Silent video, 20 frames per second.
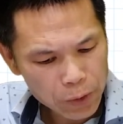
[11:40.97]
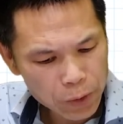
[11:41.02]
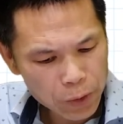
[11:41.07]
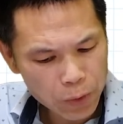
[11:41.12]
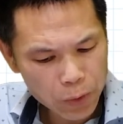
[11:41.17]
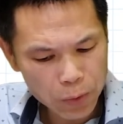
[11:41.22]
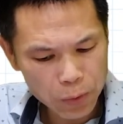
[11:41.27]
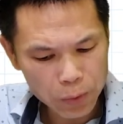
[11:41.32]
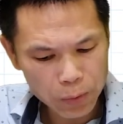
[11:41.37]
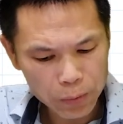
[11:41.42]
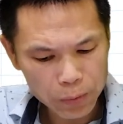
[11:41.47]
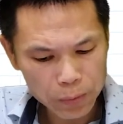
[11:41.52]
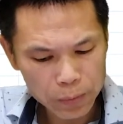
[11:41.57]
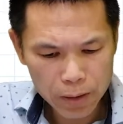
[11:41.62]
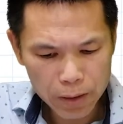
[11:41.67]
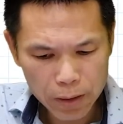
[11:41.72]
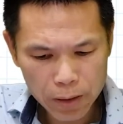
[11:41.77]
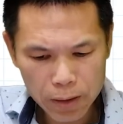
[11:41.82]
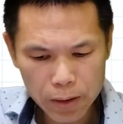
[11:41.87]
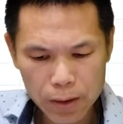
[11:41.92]
2.
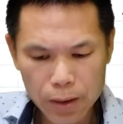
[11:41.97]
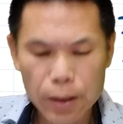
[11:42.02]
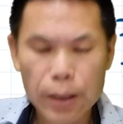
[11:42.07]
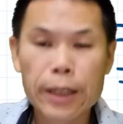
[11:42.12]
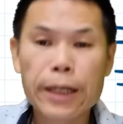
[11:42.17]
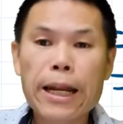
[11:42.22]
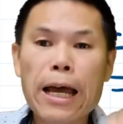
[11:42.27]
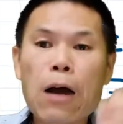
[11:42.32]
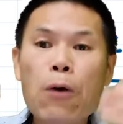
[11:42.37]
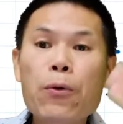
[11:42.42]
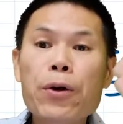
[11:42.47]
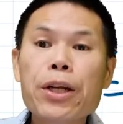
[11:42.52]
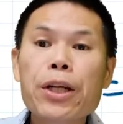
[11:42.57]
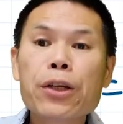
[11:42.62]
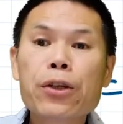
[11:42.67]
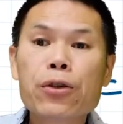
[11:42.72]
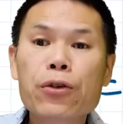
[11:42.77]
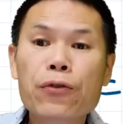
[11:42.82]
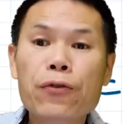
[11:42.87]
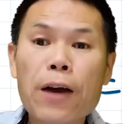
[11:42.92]
Now we
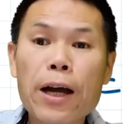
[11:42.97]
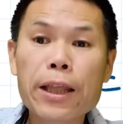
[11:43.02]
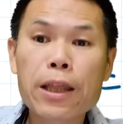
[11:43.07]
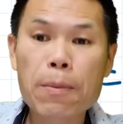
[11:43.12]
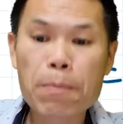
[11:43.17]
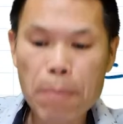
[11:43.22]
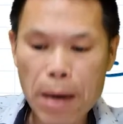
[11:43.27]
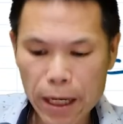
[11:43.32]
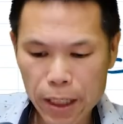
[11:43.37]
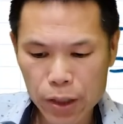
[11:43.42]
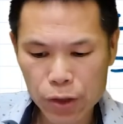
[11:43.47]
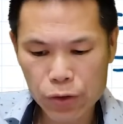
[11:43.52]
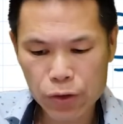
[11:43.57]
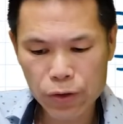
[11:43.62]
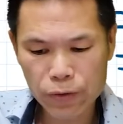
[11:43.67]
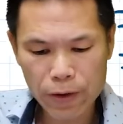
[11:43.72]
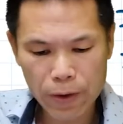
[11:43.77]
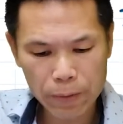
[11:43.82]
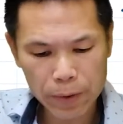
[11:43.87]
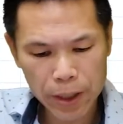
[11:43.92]
need to find the
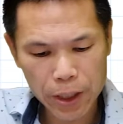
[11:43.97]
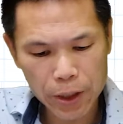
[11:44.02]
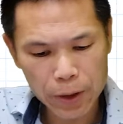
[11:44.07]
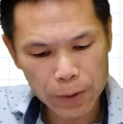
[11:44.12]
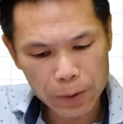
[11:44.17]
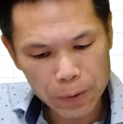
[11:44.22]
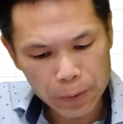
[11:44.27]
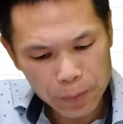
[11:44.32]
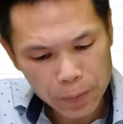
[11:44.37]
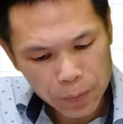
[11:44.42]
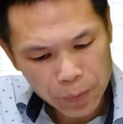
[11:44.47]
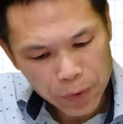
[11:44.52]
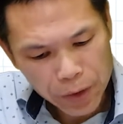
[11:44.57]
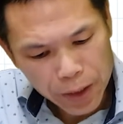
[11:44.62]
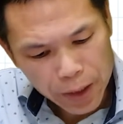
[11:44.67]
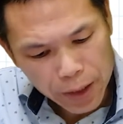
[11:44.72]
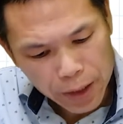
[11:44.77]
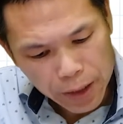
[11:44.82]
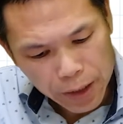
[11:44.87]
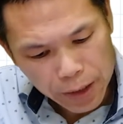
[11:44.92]
magnitude of Q.
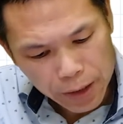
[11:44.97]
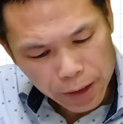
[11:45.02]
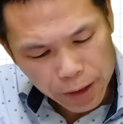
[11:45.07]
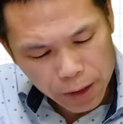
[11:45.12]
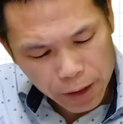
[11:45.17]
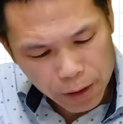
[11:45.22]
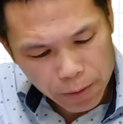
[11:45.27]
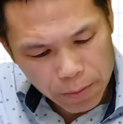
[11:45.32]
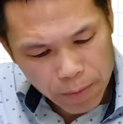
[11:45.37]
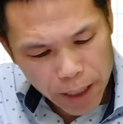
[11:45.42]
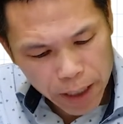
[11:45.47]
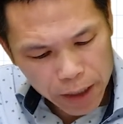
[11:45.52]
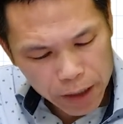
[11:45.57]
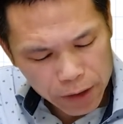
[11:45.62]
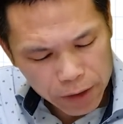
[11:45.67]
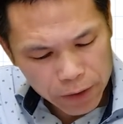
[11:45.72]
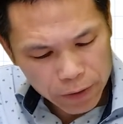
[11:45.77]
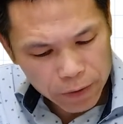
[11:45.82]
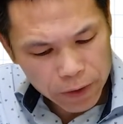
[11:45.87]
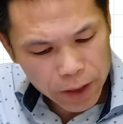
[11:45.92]
So
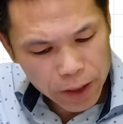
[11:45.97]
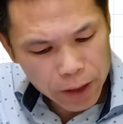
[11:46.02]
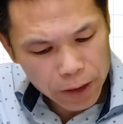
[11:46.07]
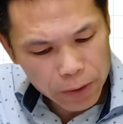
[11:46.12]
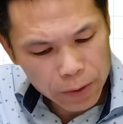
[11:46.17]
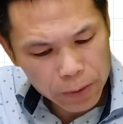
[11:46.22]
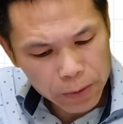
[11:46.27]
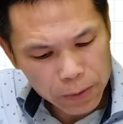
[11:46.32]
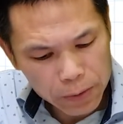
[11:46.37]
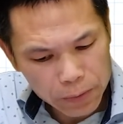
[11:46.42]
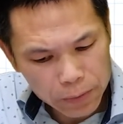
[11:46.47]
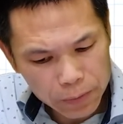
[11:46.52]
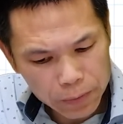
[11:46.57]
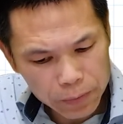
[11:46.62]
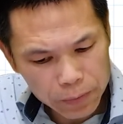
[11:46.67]
magnitude of Q,